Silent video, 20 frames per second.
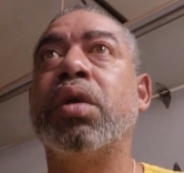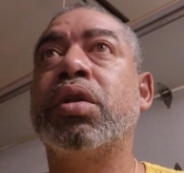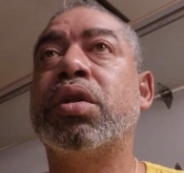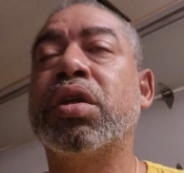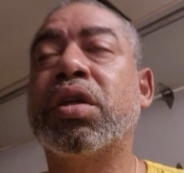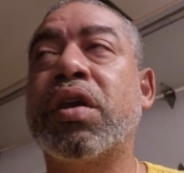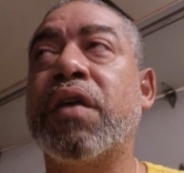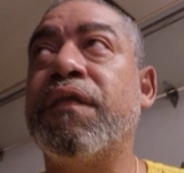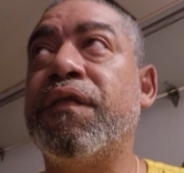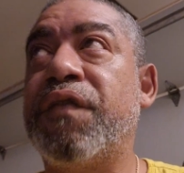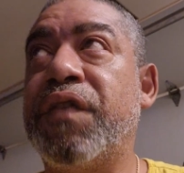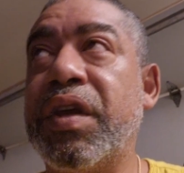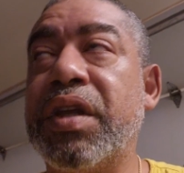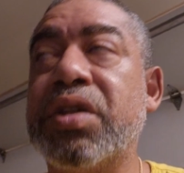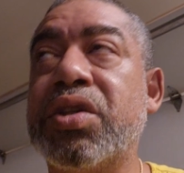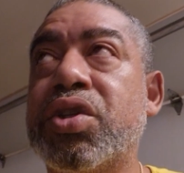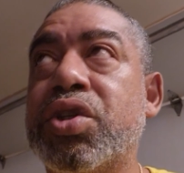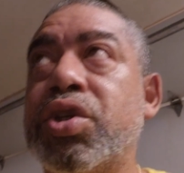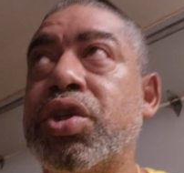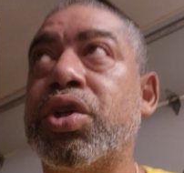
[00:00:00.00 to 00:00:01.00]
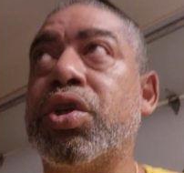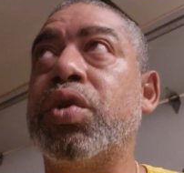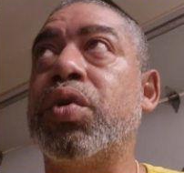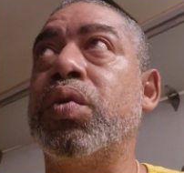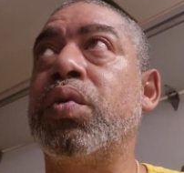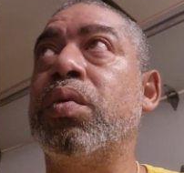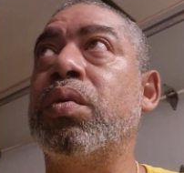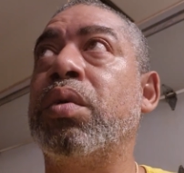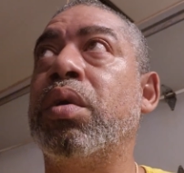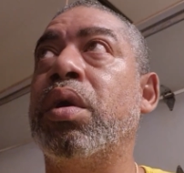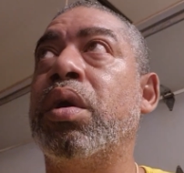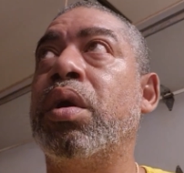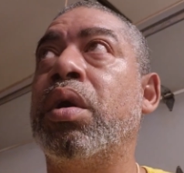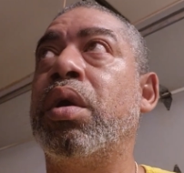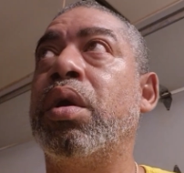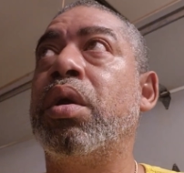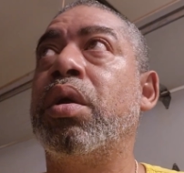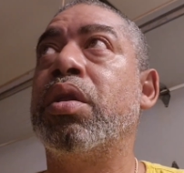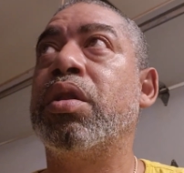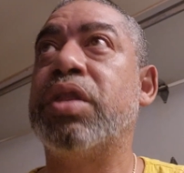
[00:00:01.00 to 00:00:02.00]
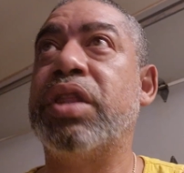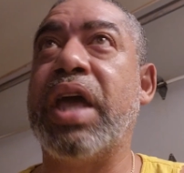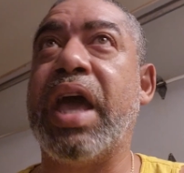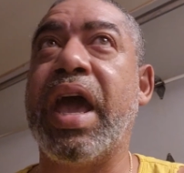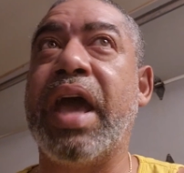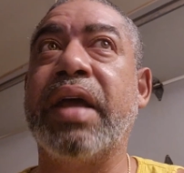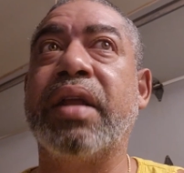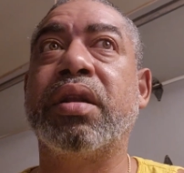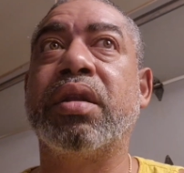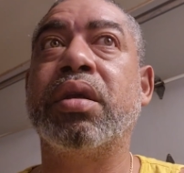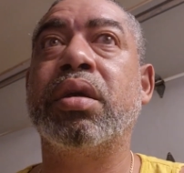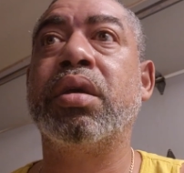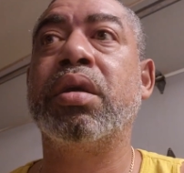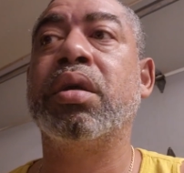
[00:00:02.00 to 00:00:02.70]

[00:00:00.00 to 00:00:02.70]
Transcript: to convince you that